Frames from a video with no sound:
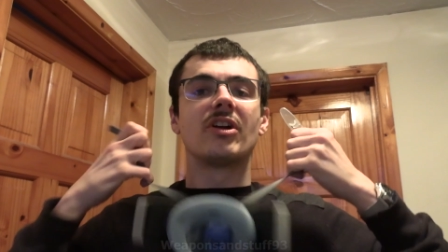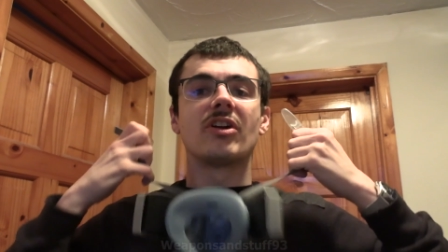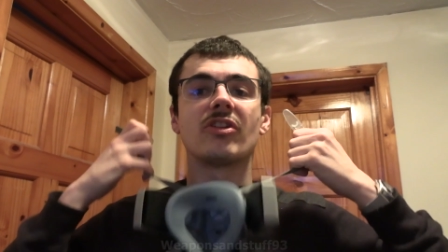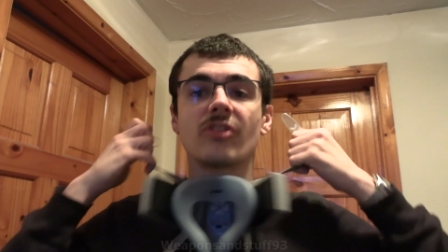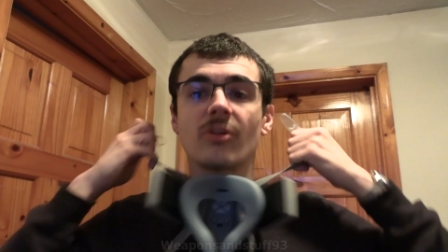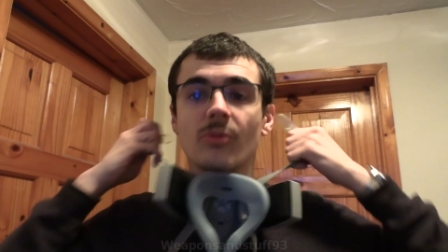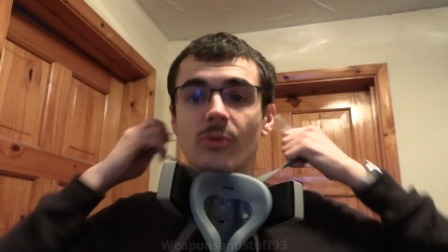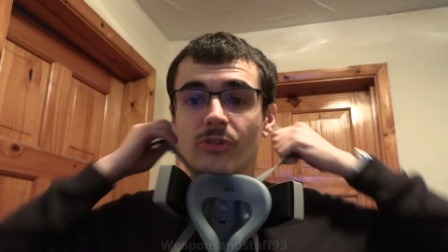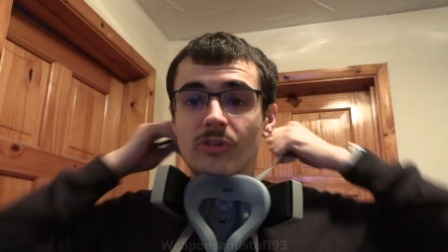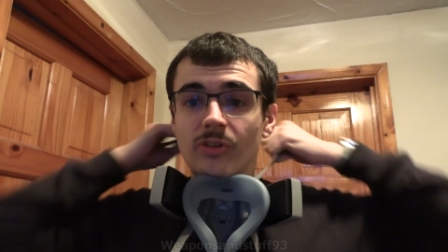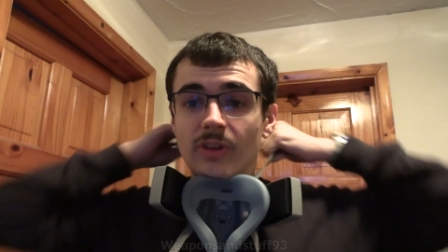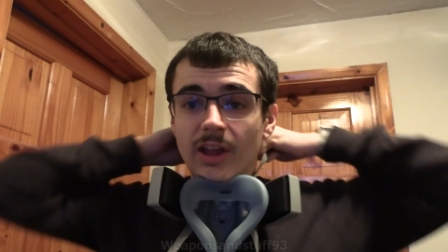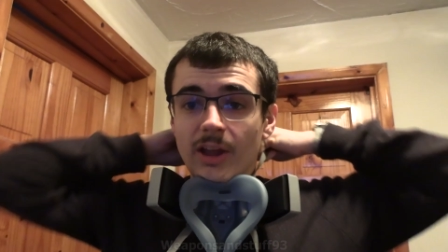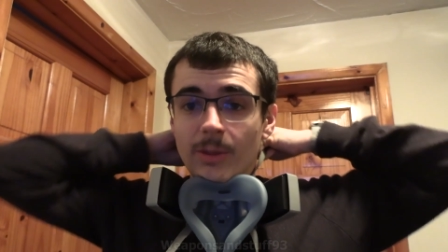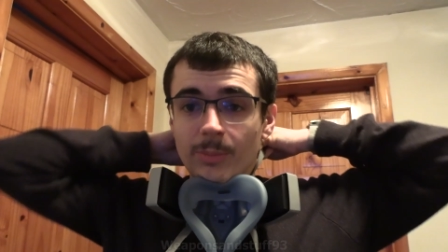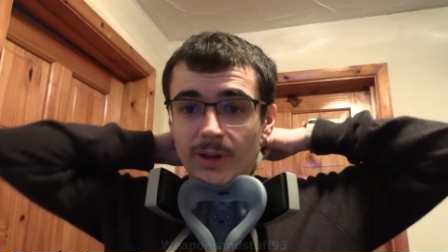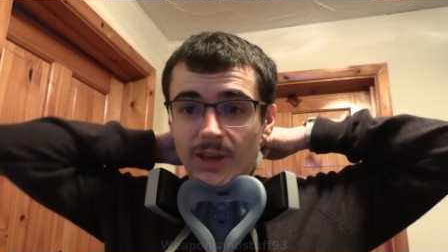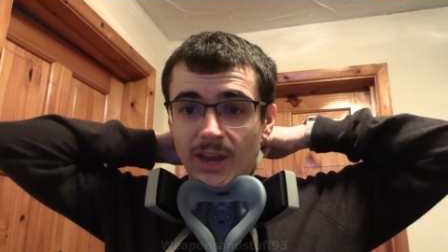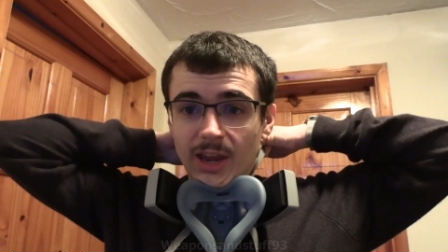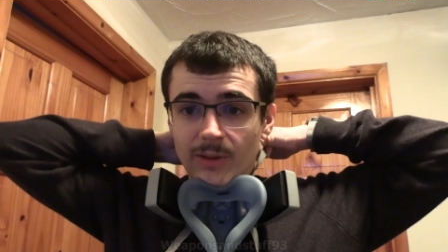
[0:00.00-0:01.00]
So we'll do that
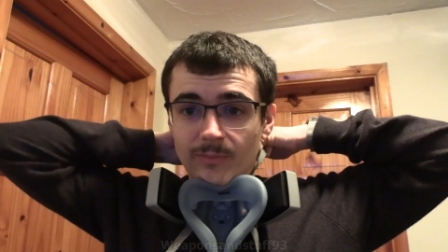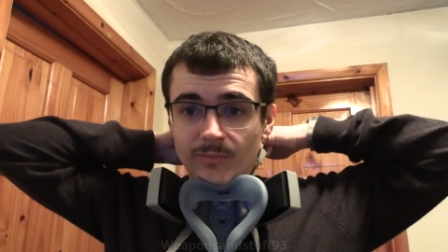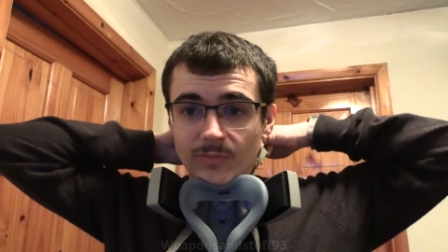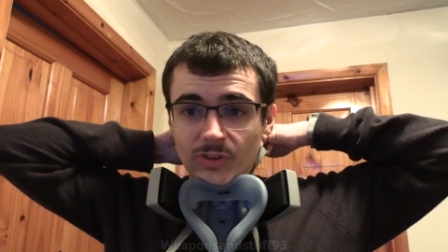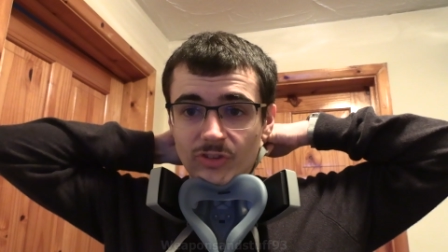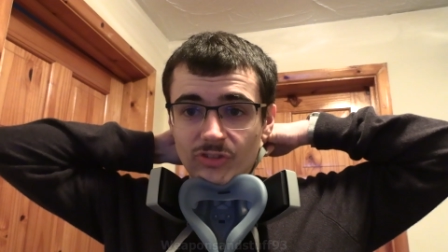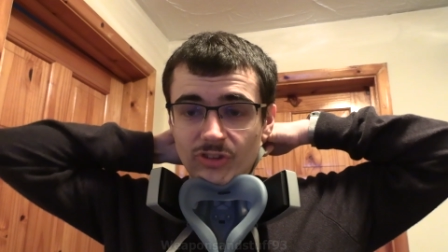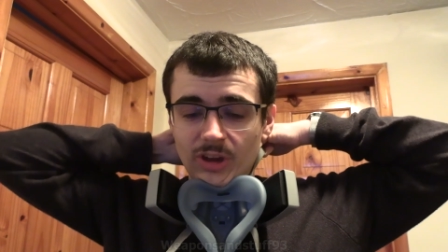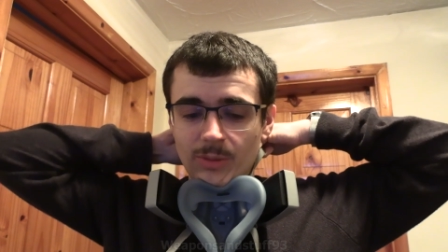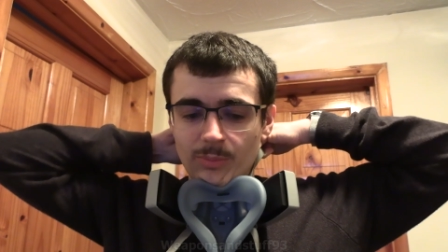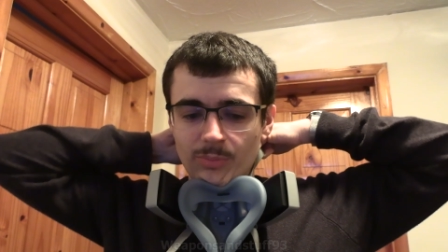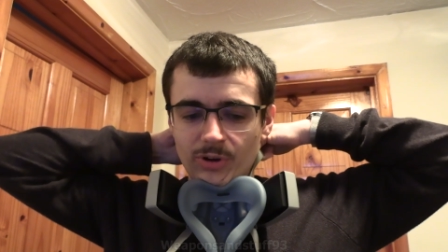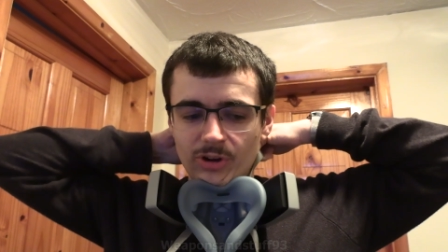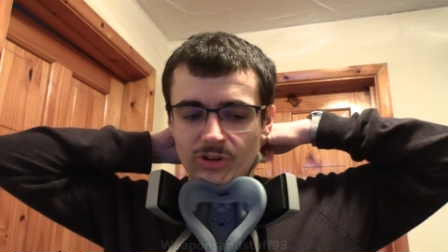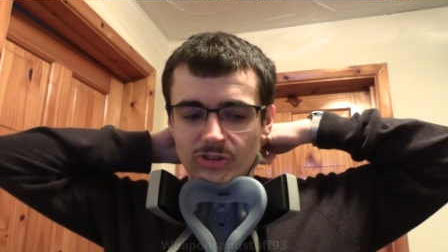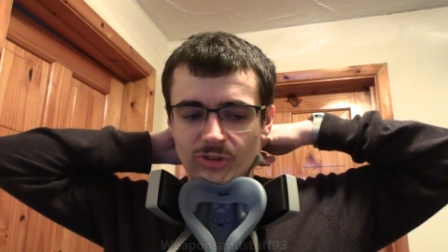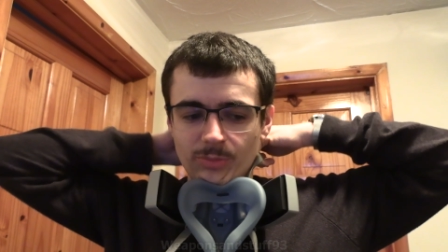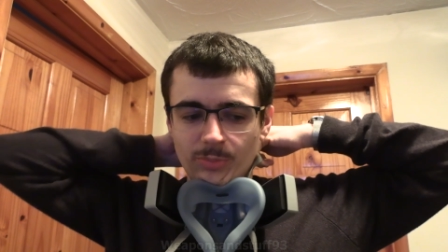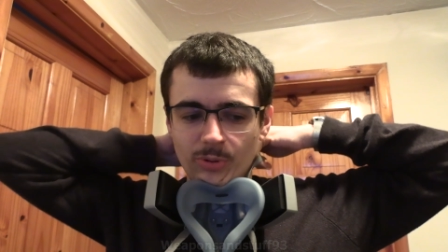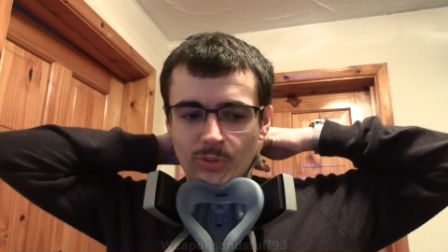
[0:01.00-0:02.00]
up again, same
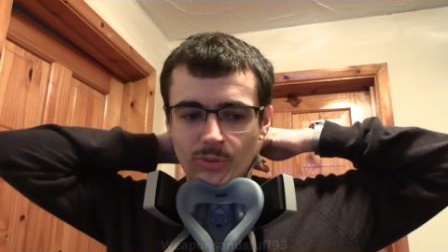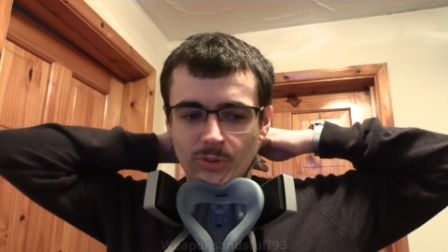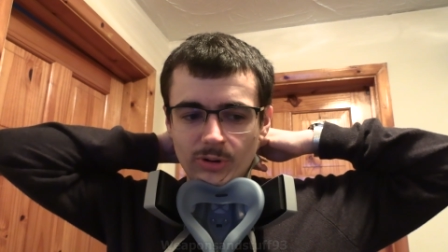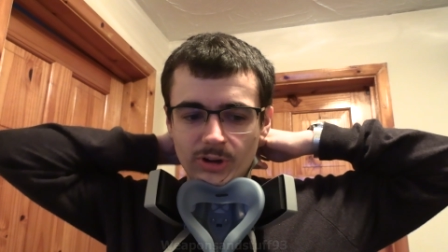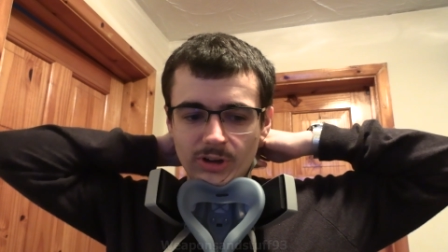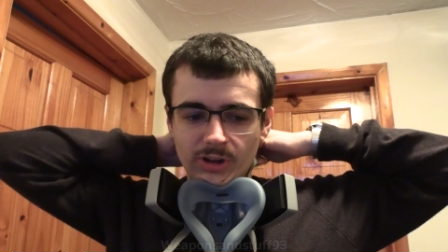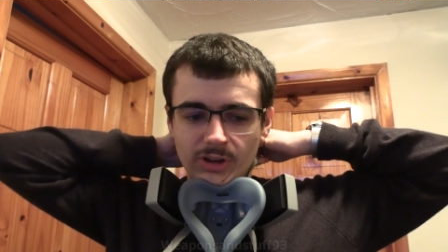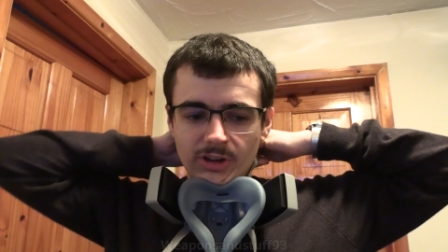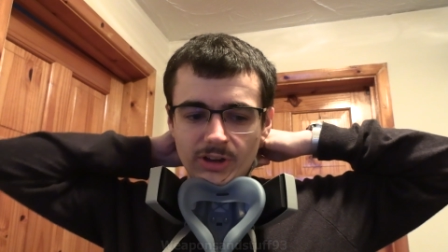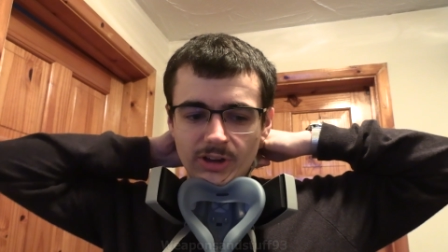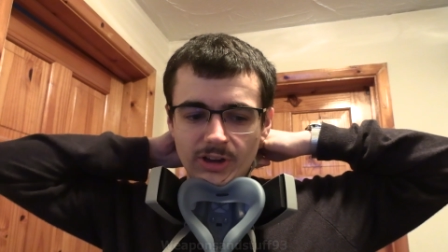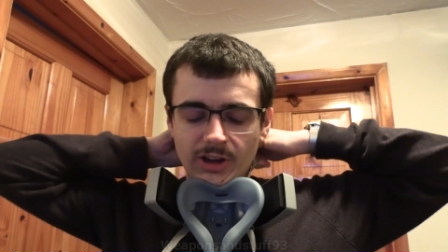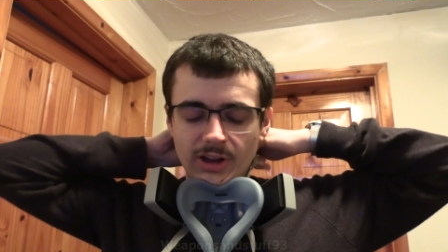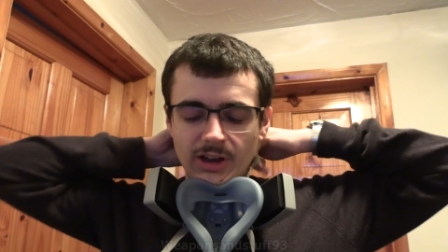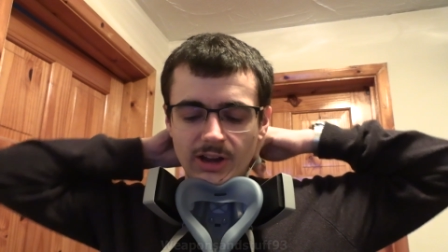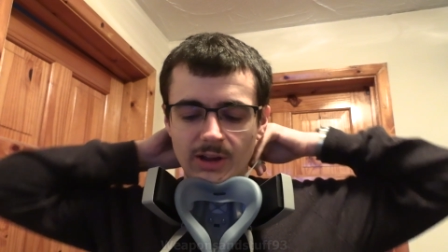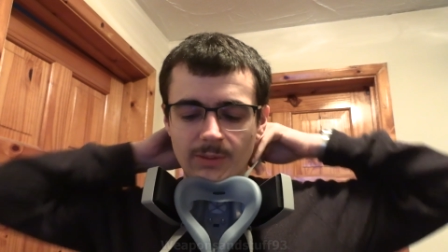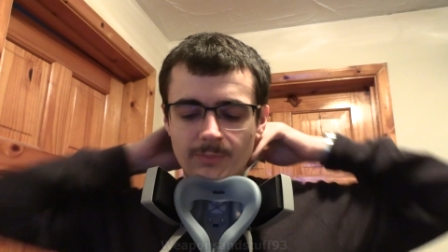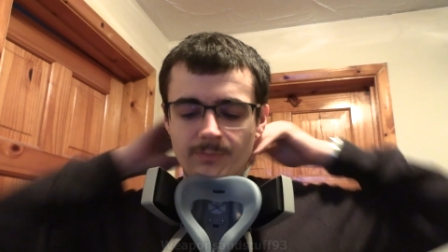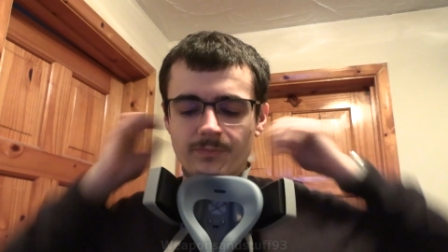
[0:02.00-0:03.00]
principle.
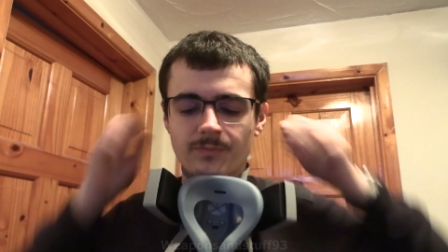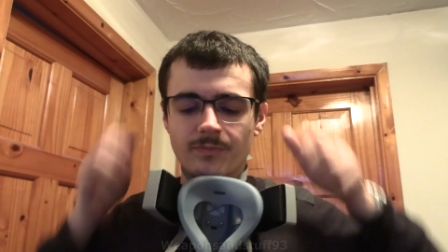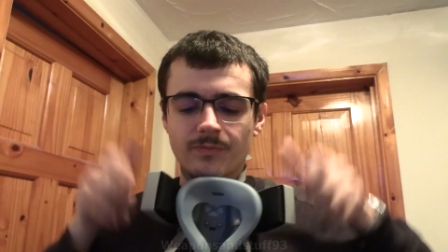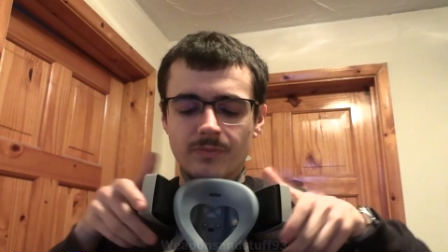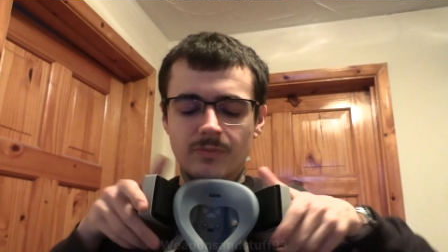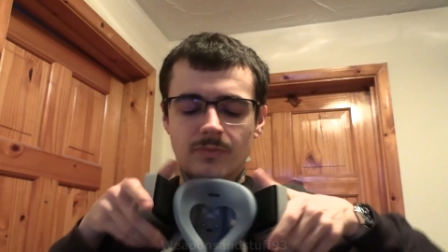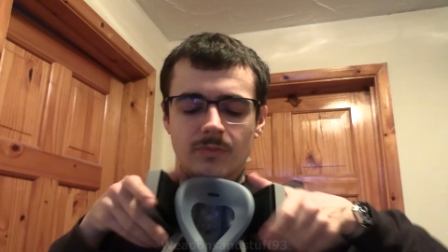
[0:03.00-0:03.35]
Um,